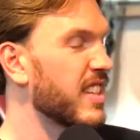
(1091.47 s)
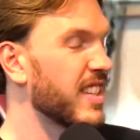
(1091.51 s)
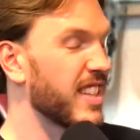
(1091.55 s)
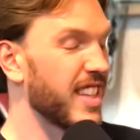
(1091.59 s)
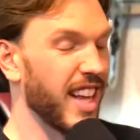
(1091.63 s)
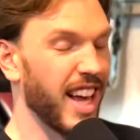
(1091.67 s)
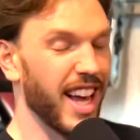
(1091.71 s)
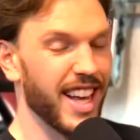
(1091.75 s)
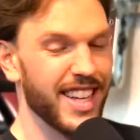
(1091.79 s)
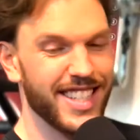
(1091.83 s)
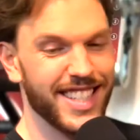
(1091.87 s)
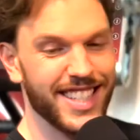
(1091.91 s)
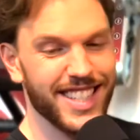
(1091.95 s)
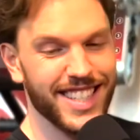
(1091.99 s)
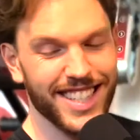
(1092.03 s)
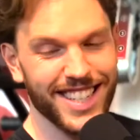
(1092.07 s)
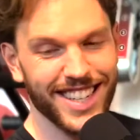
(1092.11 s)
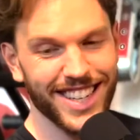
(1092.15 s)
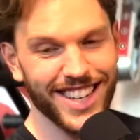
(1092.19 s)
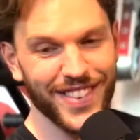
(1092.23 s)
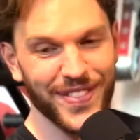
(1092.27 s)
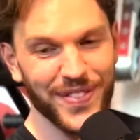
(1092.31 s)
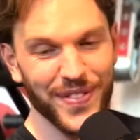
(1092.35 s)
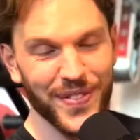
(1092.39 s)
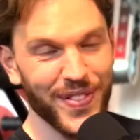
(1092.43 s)
That's
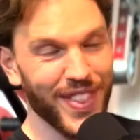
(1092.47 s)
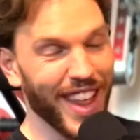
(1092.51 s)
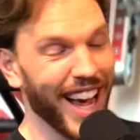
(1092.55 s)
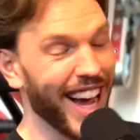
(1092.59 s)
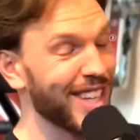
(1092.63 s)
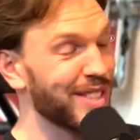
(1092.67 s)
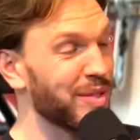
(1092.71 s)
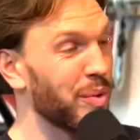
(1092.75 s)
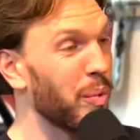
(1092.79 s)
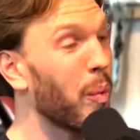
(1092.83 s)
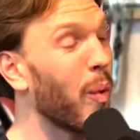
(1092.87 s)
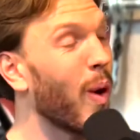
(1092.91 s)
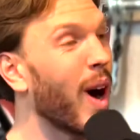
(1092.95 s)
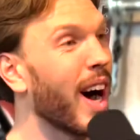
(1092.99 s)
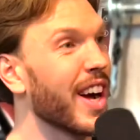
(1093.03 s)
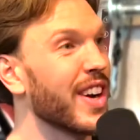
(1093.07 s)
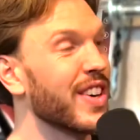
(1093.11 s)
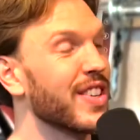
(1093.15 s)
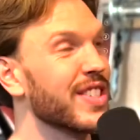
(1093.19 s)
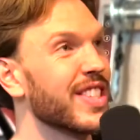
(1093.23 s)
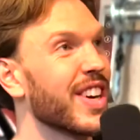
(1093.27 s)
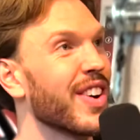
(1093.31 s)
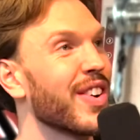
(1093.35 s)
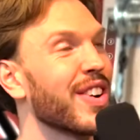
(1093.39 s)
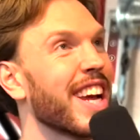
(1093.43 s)

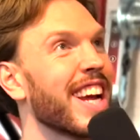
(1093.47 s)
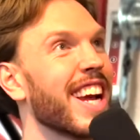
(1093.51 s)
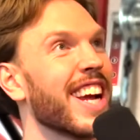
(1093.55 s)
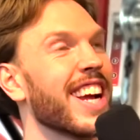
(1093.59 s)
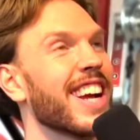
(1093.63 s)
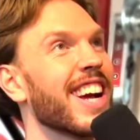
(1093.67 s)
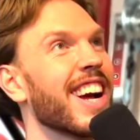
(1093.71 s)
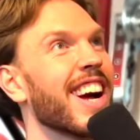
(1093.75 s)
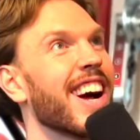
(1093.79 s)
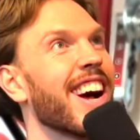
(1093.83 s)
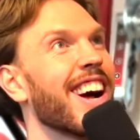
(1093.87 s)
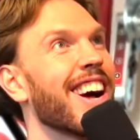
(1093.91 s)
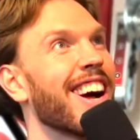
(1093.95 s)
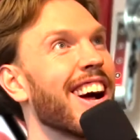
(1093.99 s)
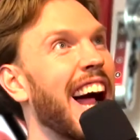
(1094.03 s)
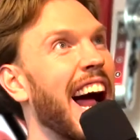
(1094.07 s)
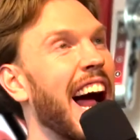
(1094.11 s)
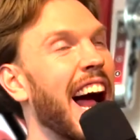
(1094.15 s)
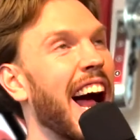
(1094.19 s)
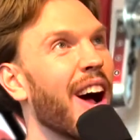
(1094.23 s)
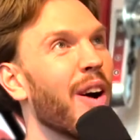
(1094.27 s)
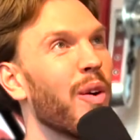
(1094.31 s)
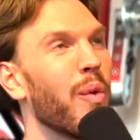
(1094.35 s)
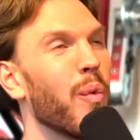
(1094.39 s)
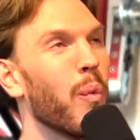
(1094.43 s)
wild. Okay.
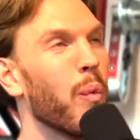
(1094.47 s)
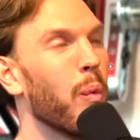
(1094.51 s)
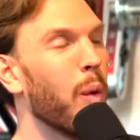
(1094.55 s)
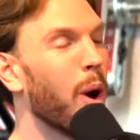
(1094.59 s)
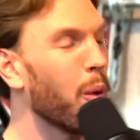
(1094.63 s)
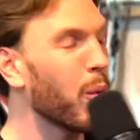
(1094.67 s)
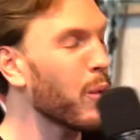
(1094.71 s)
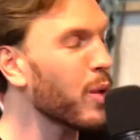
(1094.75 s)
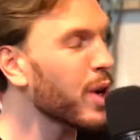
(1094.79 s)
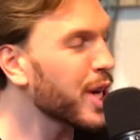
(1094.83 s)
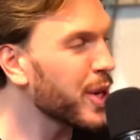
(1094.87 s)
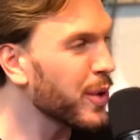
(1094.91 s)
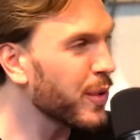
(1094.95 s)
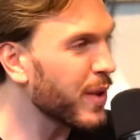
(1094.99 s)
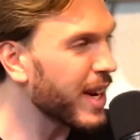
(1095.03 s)
What were you